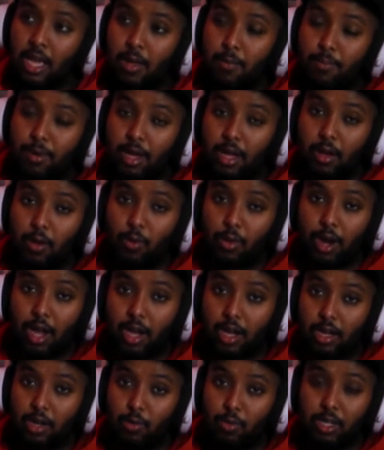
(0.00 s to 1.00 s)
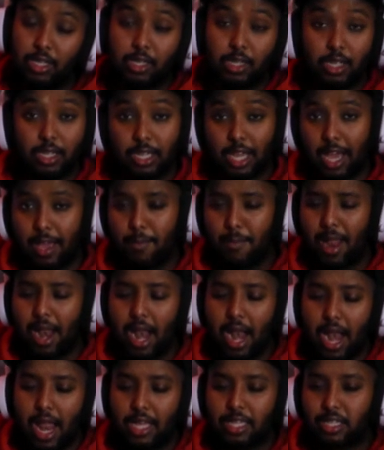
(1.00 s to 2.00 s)
But we're not gonna waste any time.
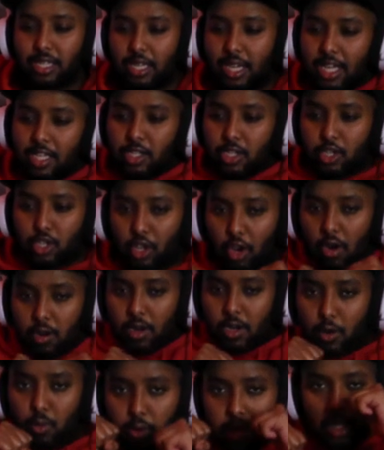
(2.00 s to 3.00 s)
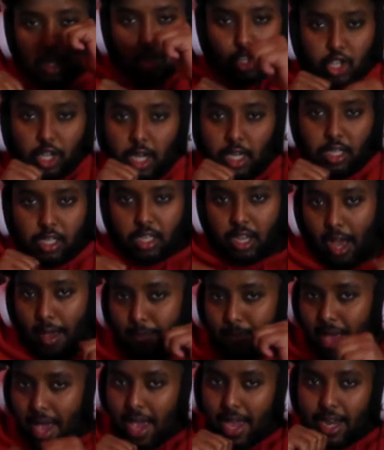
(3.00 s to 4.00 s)
Let's get started with Chainsaw
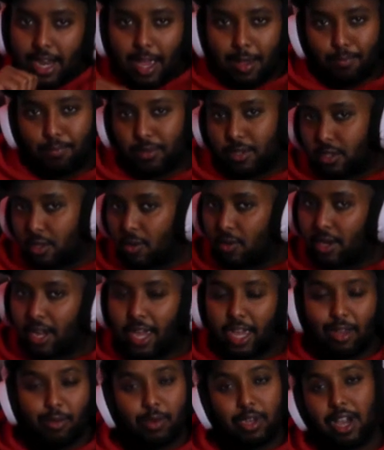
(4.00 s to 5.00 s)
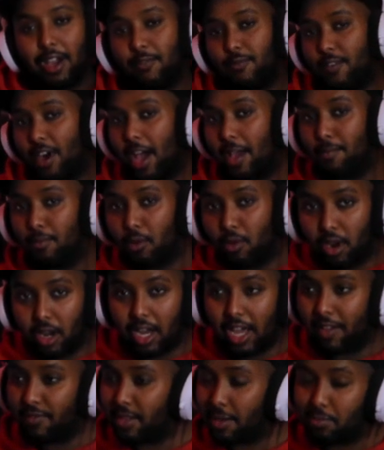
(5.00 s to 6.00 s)
Man episode 8. We got 5 more
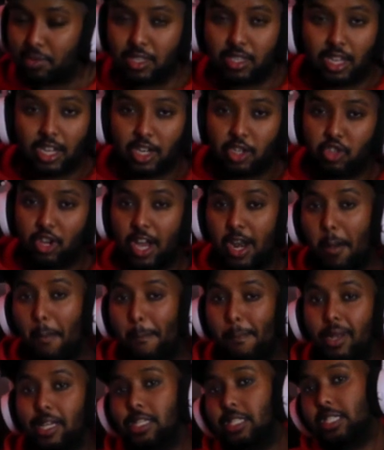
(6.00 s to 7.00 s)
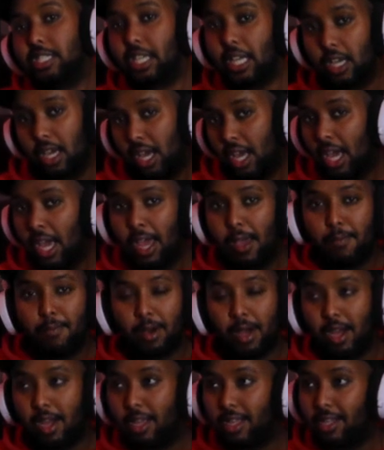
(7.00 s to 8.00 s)
left. I'm just gonna try to blitz it.
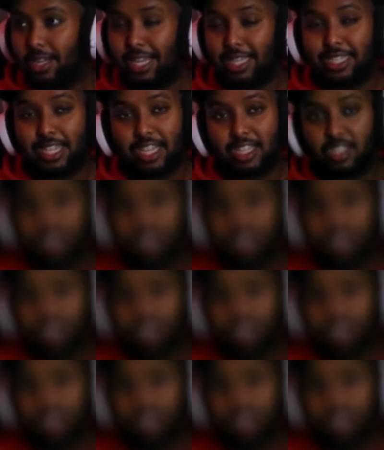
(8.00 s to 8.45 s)
But let's get